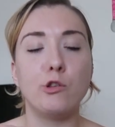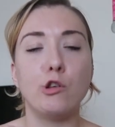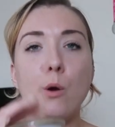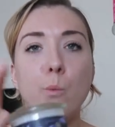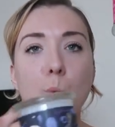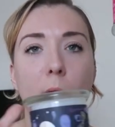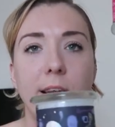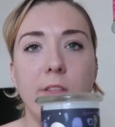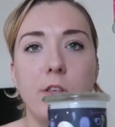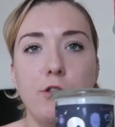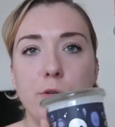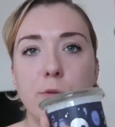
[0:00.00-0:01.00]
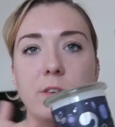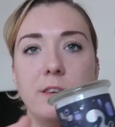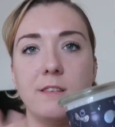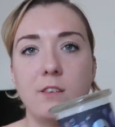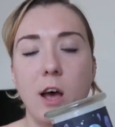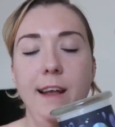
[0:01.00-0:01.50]
So one of the jewels
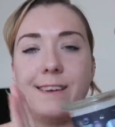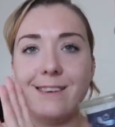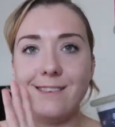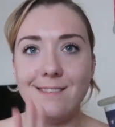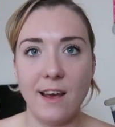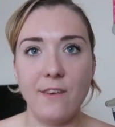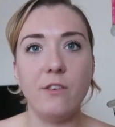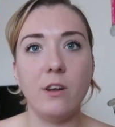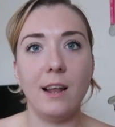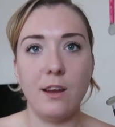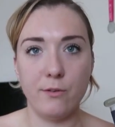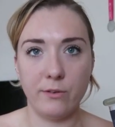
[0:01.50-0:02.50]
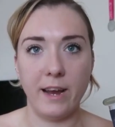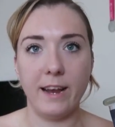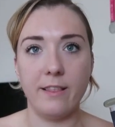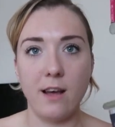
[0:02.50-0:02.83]
inside is definitely a ring.